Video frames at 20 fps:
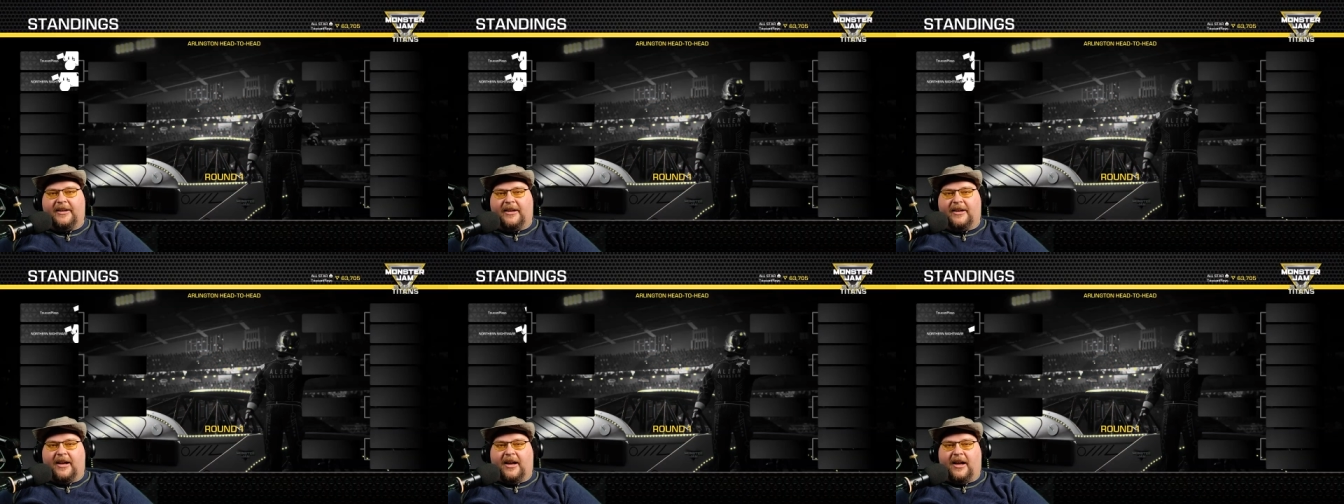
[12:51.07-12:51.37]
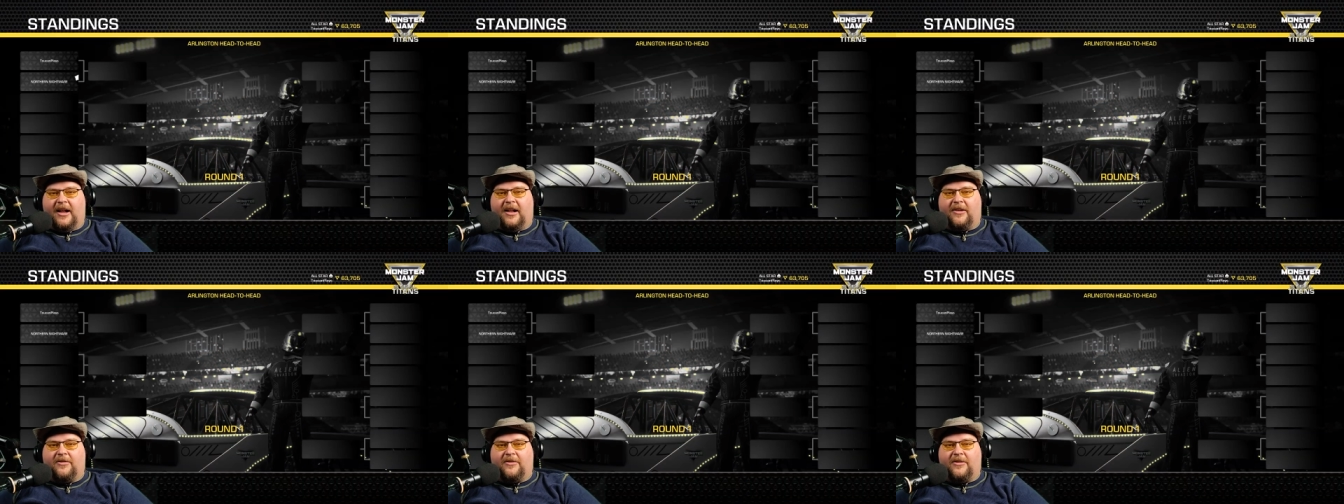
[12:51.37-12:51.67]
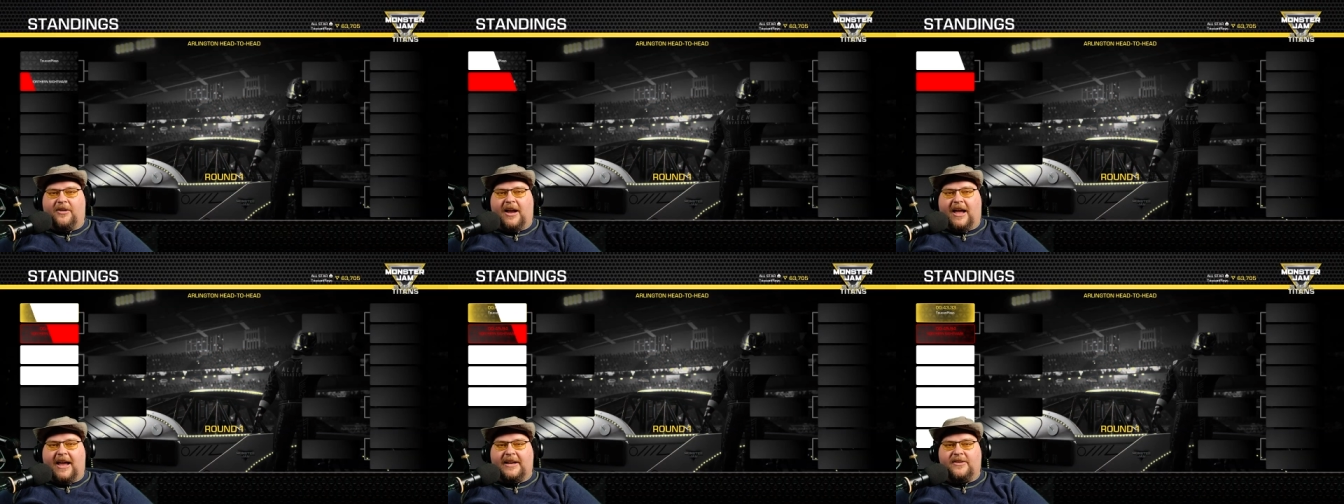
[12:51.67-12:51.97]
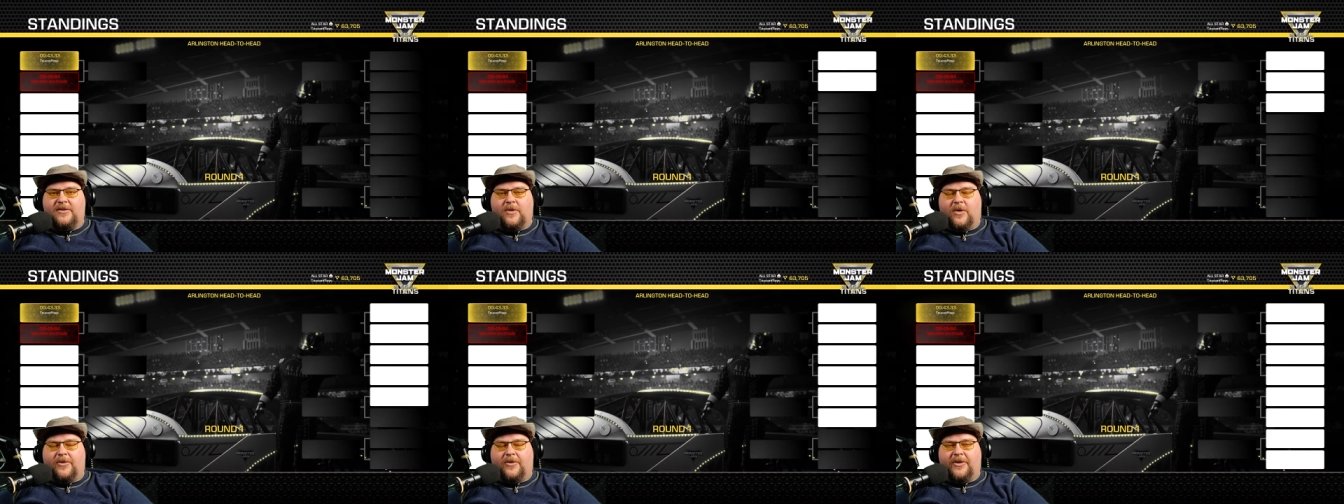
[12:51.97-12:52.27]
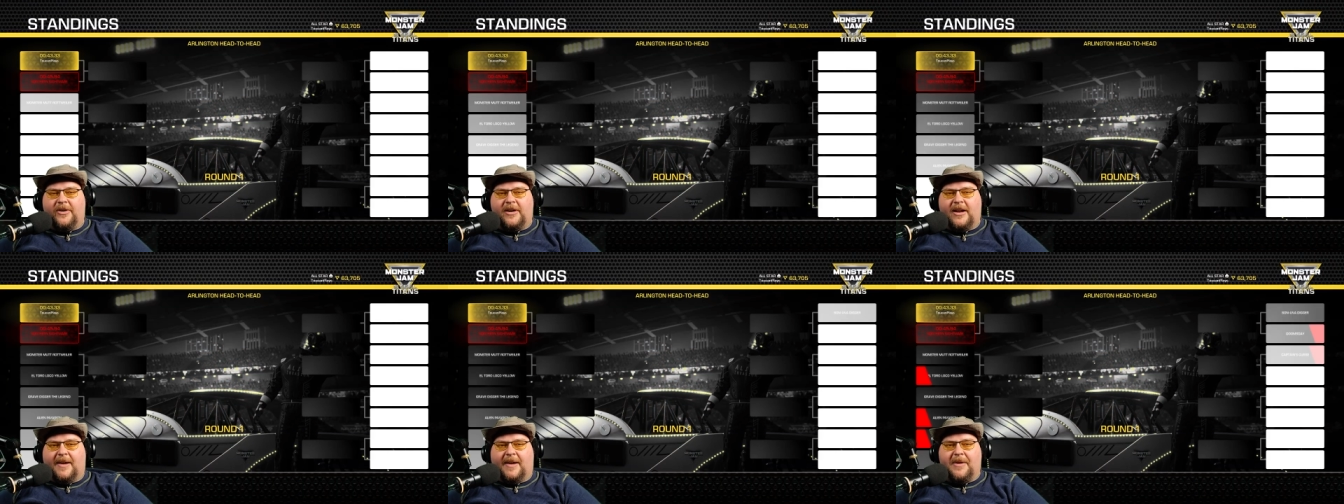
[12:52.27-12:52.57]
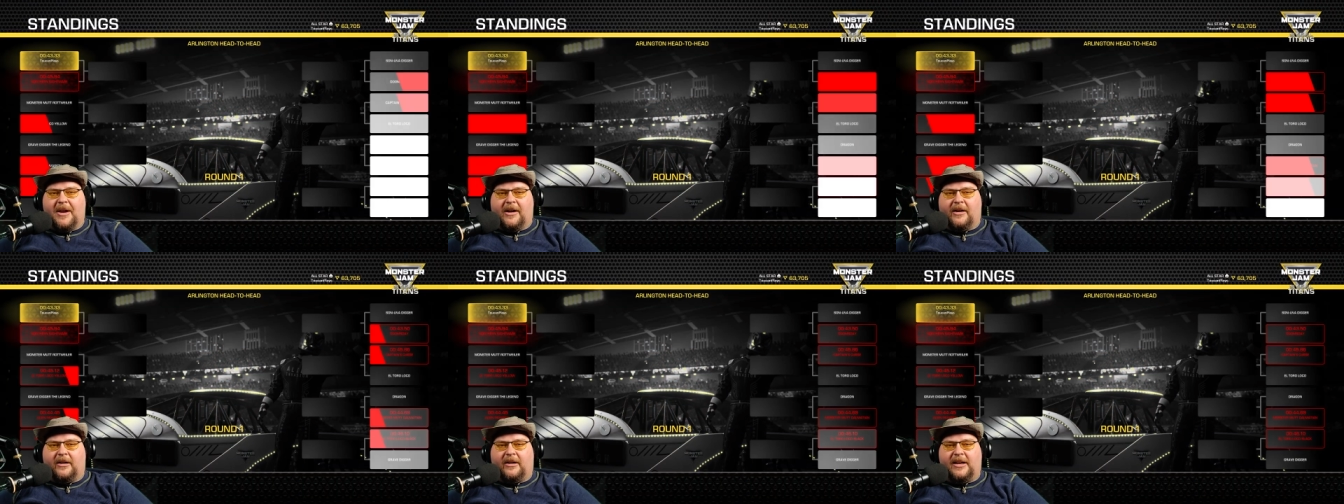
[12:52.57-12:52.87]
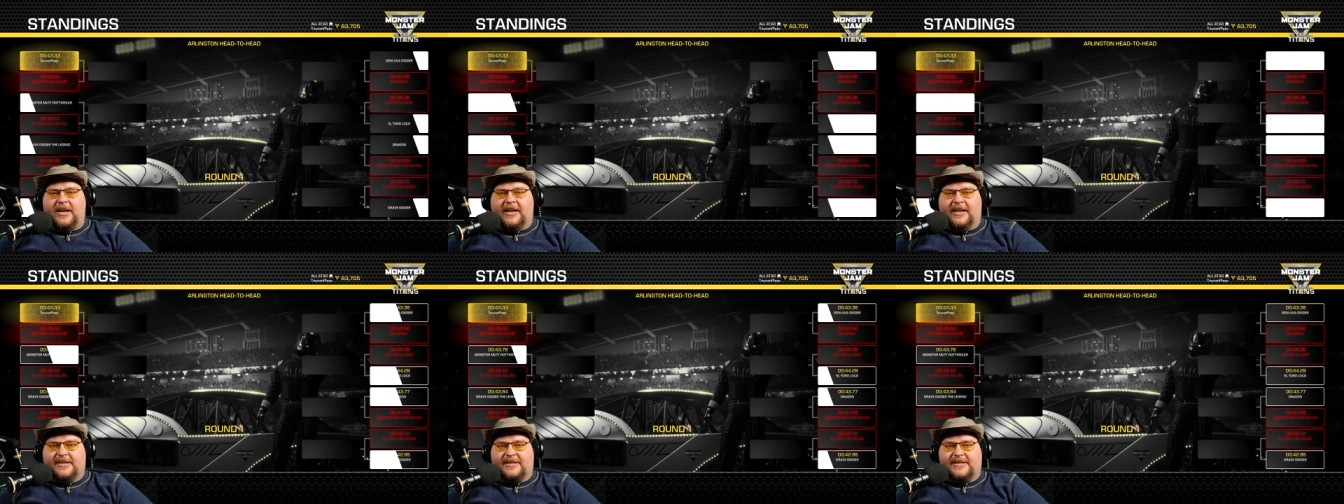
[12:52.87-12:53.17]
All right, Northern Nightmare
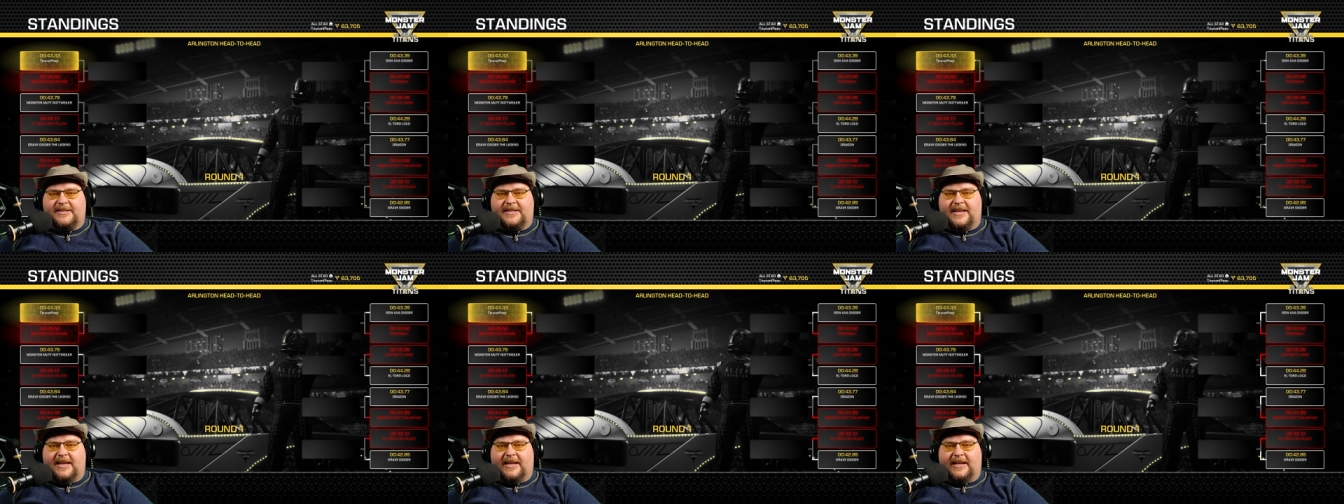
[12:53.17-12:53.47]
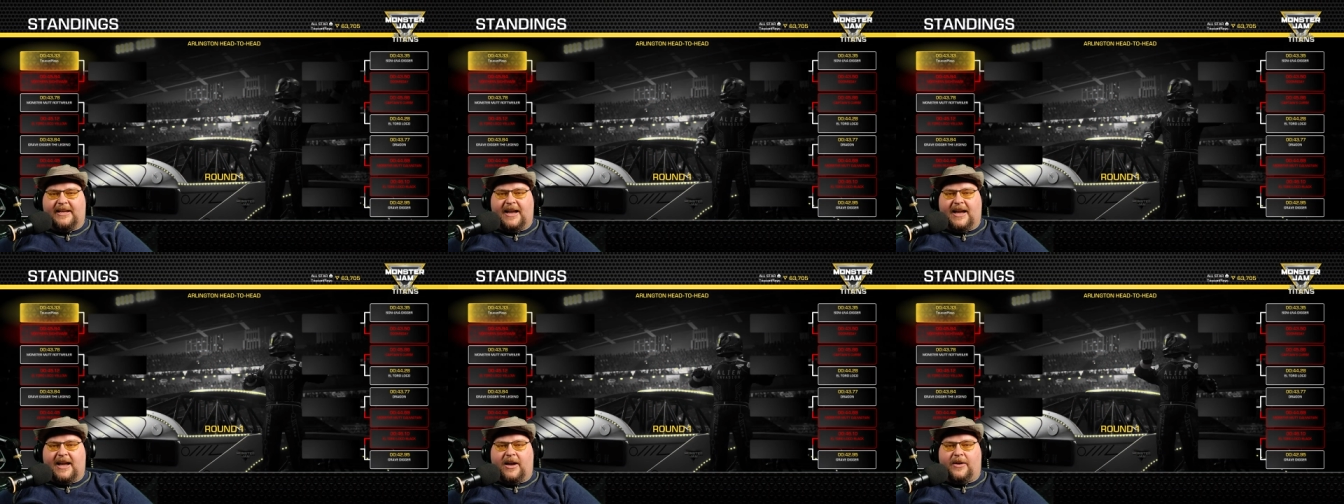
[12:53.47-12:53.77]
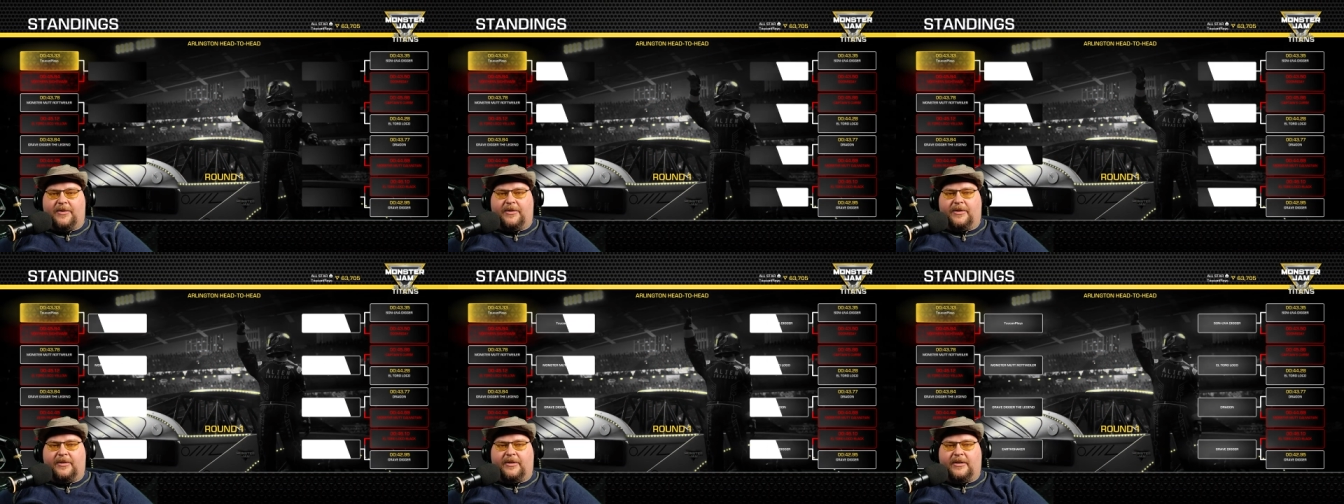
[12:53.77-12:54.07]
is taken out.